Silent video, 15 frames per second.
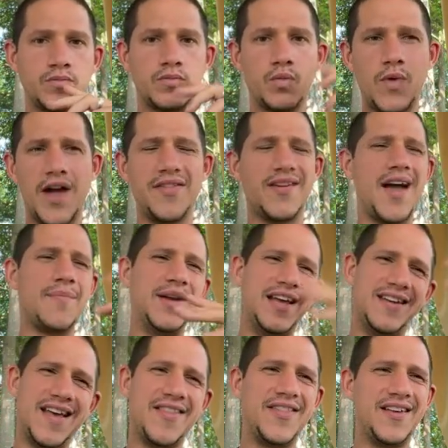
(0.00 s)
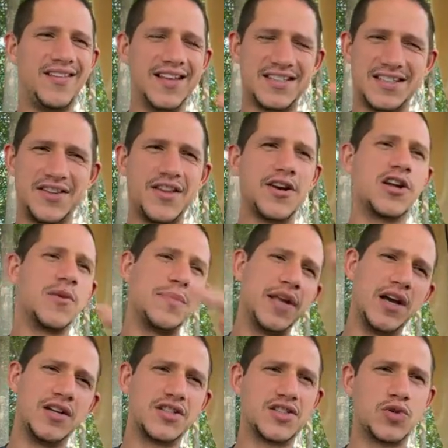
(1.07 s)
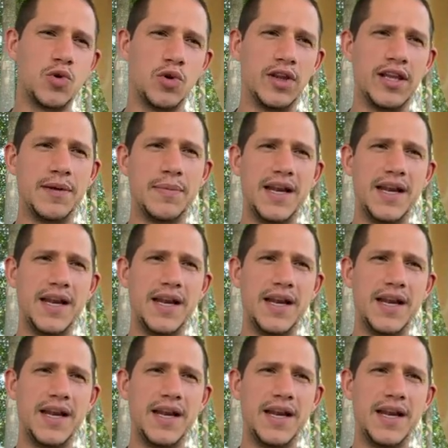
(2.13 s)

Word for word: Well, I mean, and listen, there could be unschooling,